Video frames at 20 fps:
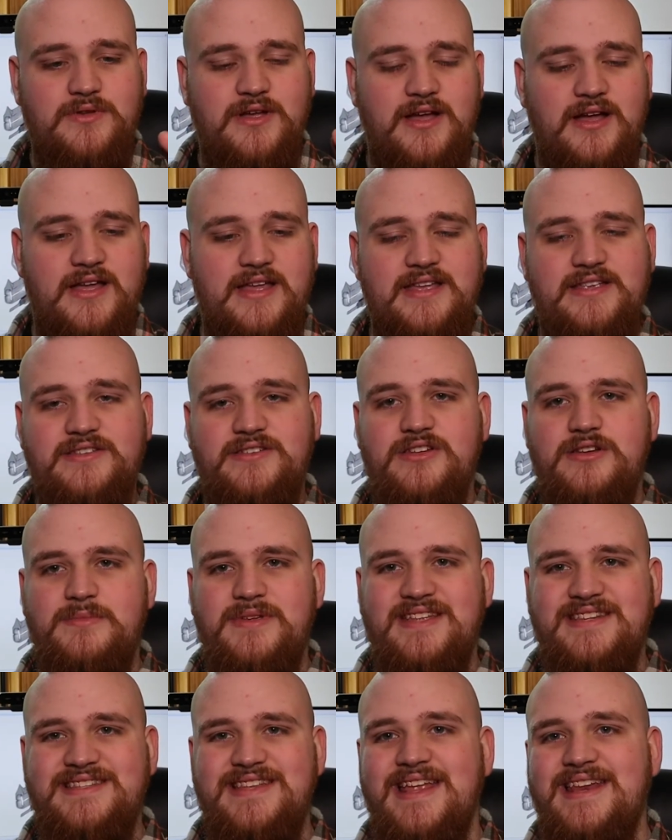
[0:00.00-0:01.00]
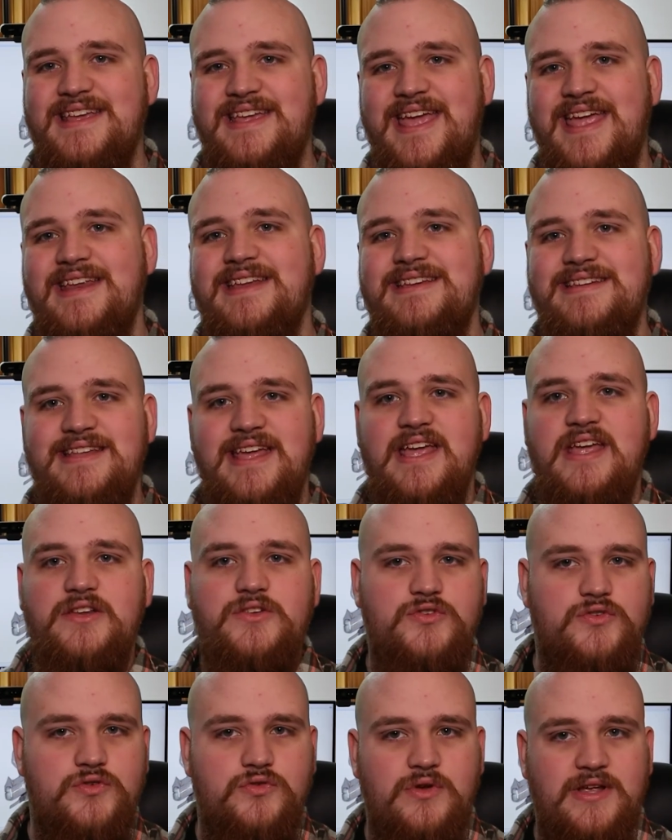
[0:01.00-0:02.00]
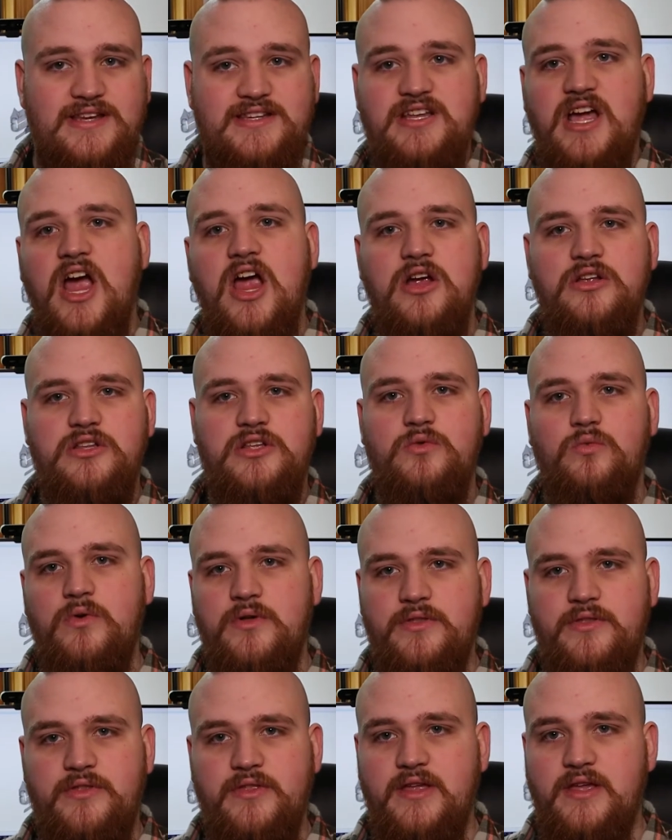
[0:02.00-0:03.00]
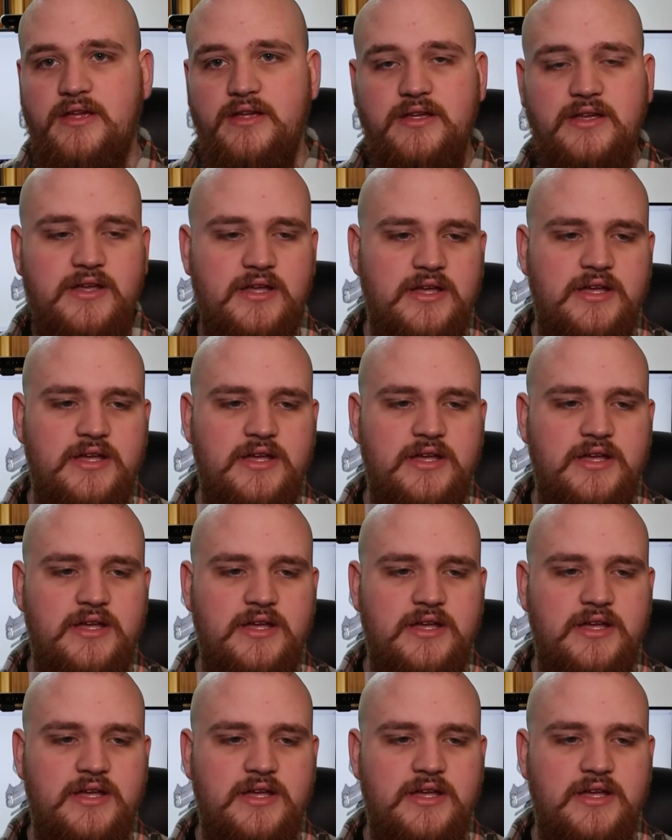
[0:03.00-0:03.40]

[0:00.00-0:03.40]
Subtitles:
is gonna be a dedicated day to entirely one thing.